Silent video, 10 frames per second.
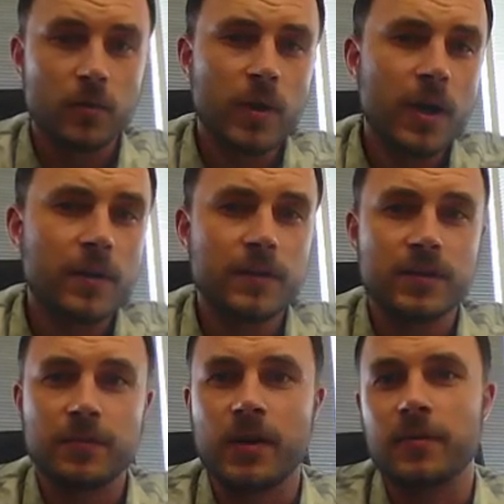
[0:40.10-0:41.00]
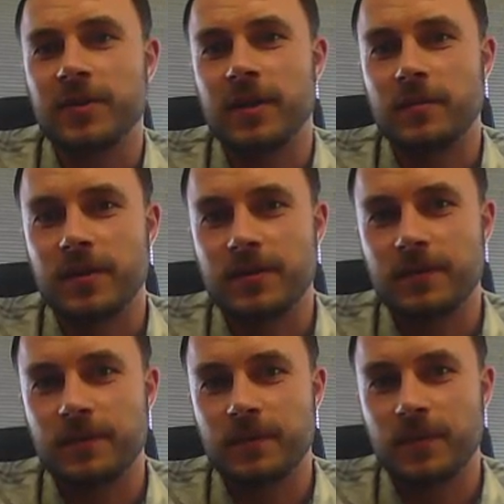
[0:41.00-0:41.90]
So what are these parameter
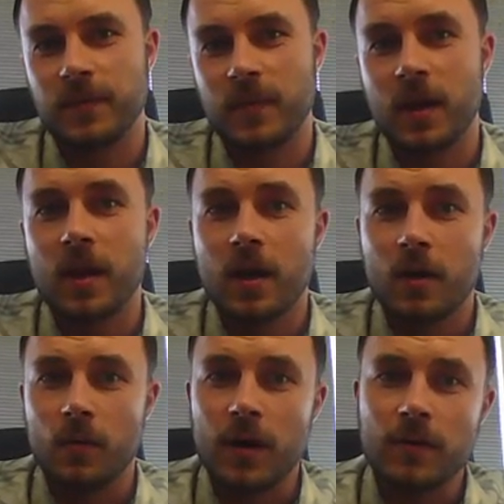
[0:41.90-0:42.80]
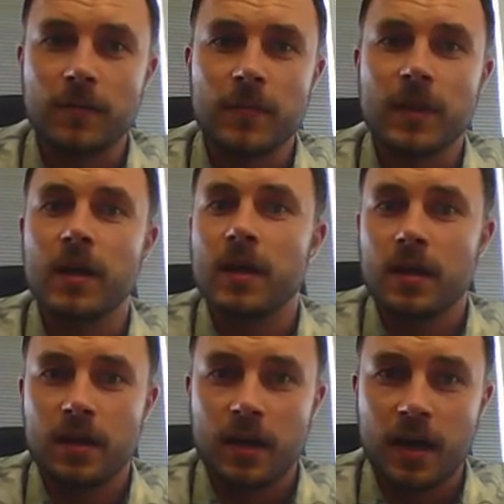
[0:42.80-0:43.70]
templates? Well,
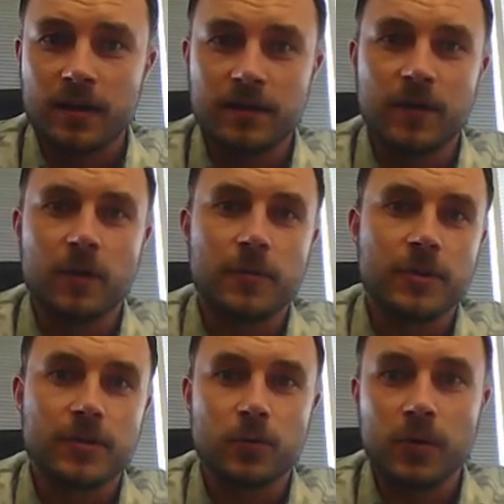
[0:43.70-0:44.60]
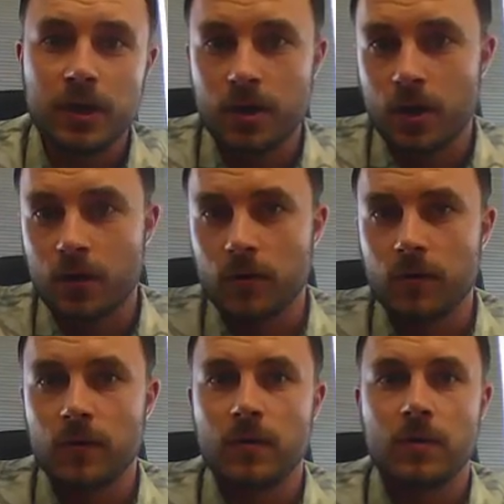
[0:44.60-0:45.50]
as developers, we
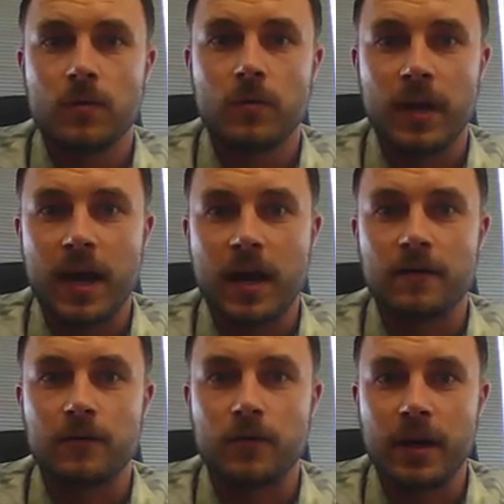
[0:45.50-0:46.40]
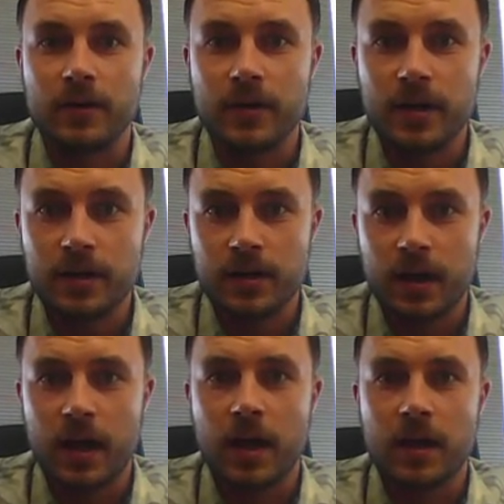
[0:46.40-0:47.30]
know we have rendering
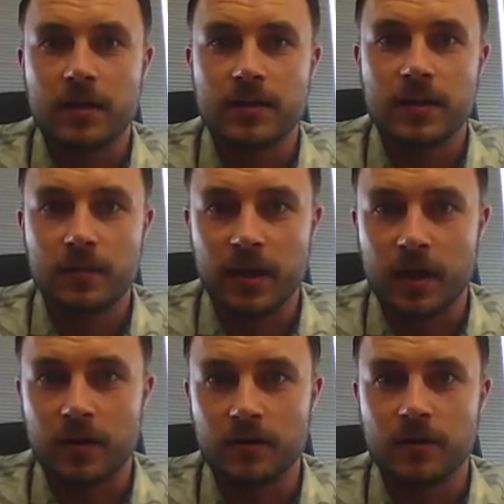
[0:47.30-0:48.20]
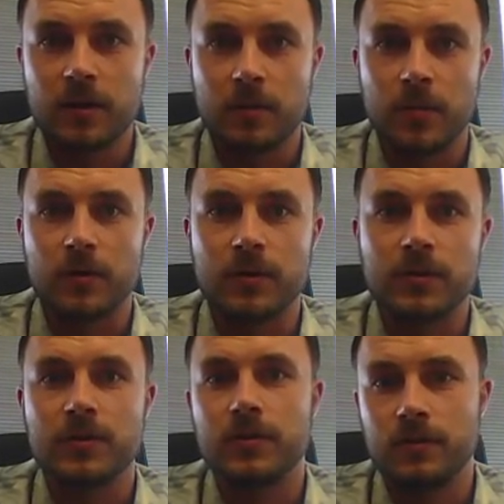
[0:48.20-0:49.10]
and sublayout
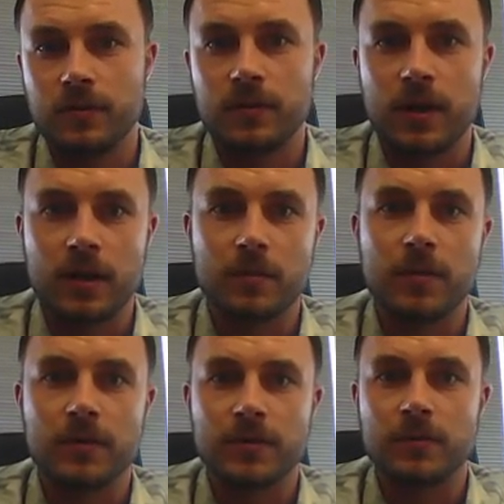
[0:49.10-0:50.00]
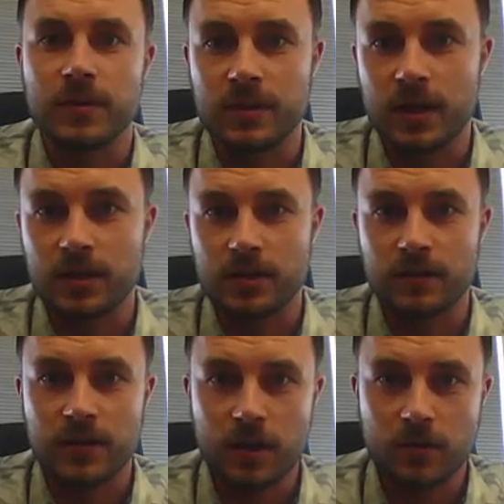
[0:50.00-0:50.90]
components that compose the
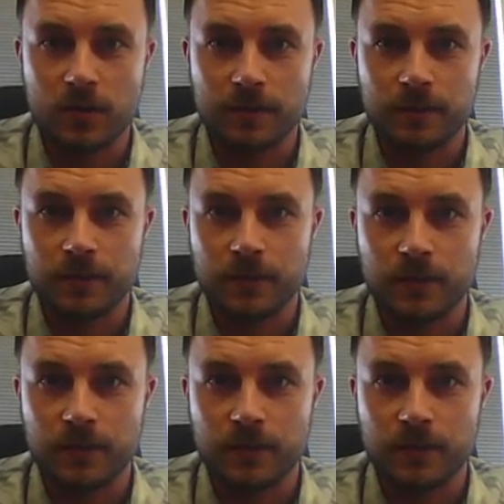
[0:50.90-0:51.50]
presentation of Sitecore